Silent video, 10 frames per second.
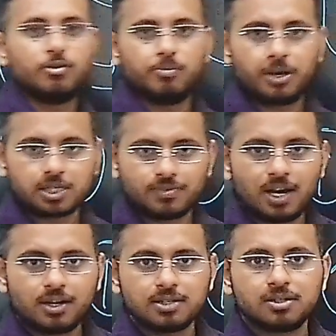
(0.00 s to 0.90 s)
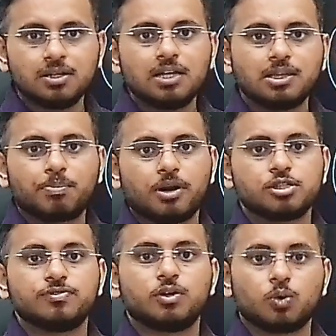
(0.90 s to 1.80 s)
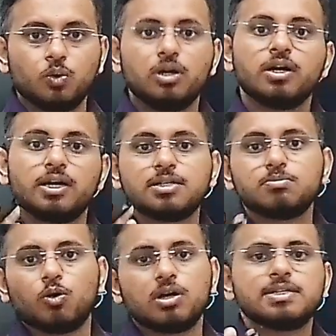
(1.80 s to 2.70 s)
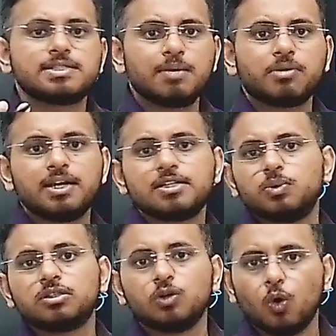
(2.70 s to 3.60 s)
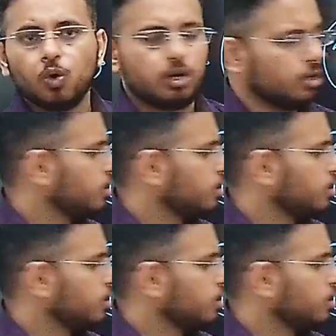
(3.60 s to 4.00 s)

Because of that reason, the price of the crude is more. Same case with gold.